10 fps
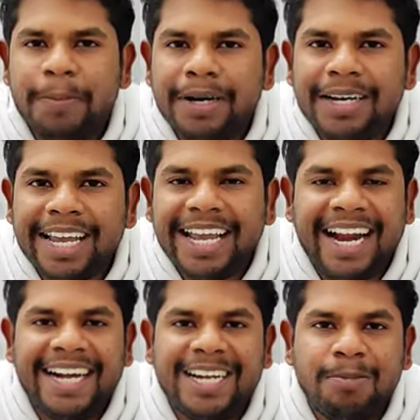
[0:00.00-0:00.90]
A Burger King
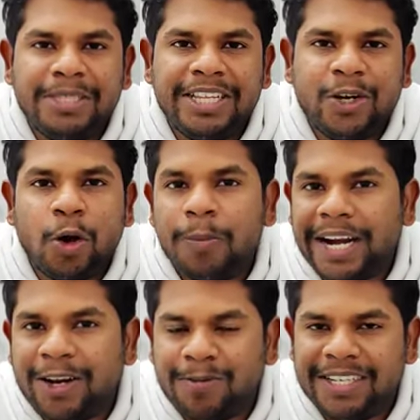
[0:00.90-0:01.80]
ad comes in the top
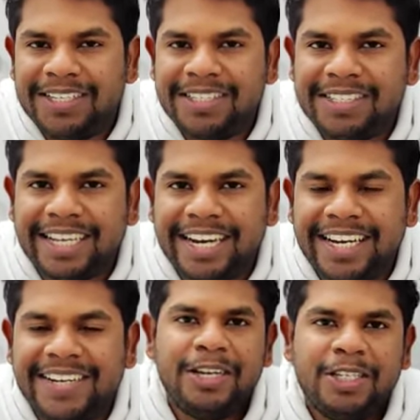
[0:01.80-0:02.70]
right of the screen.
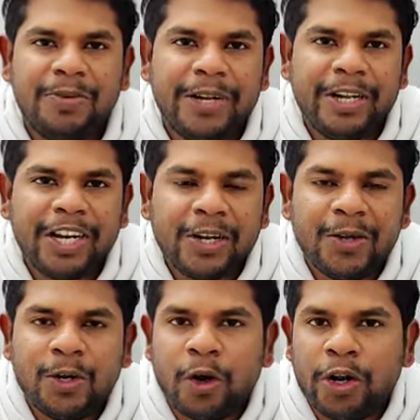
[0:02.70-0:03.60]
So when you click
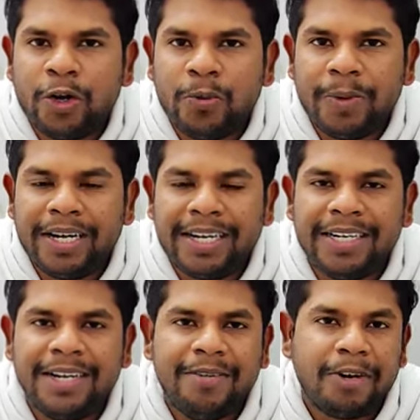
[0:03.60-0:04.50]
on the order now
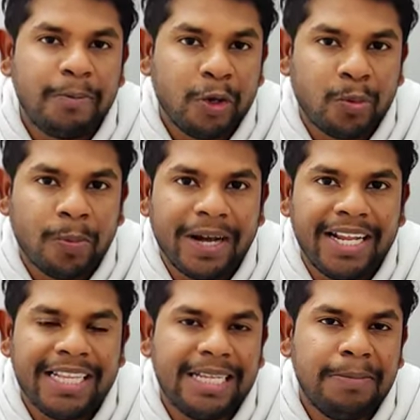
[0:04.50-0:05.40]
button from your mobile,